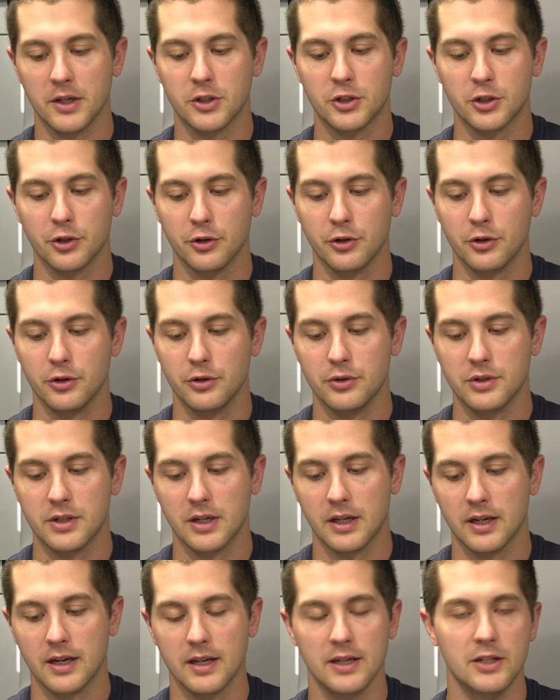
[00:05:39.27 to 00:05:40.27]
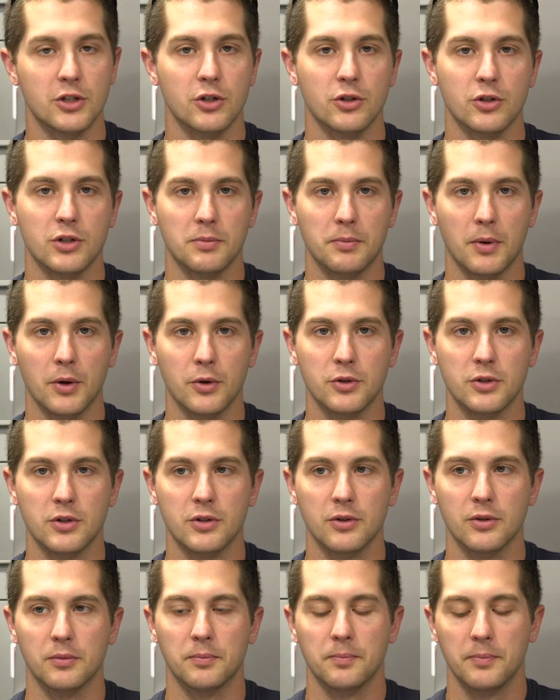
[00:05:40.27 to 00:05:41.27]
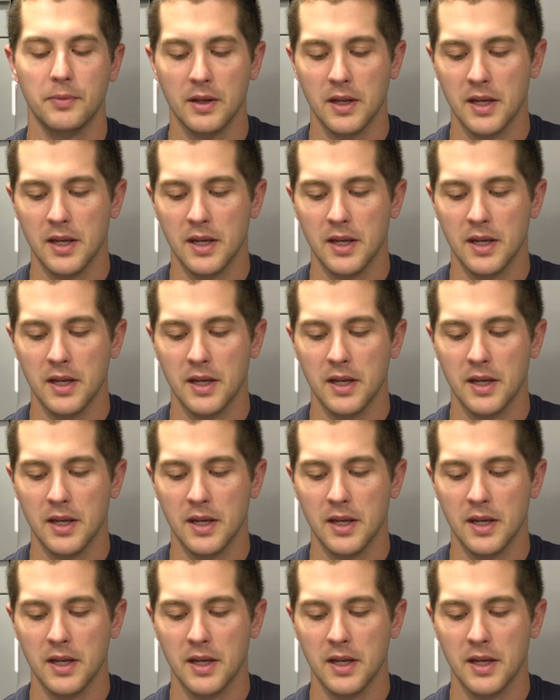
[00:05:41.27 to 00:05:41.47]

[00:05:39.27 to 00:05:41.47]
Make sure you're using it as you're supposed to.